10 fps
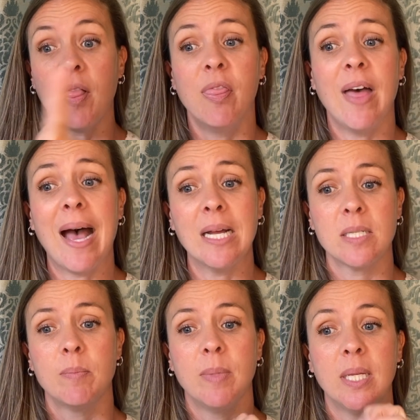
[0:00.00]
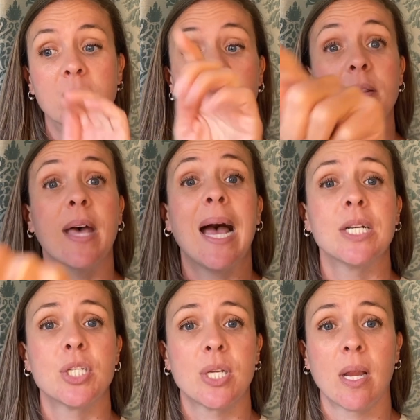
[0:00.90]
That means that
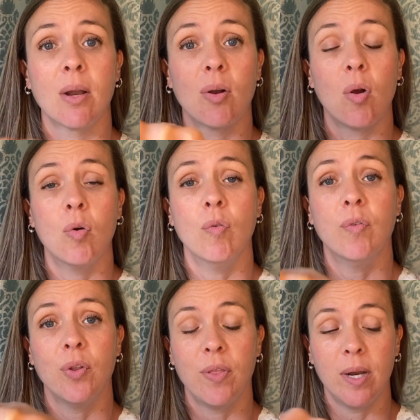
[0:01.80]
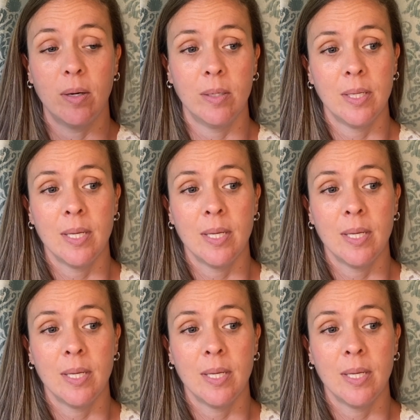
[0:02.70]
chair over there.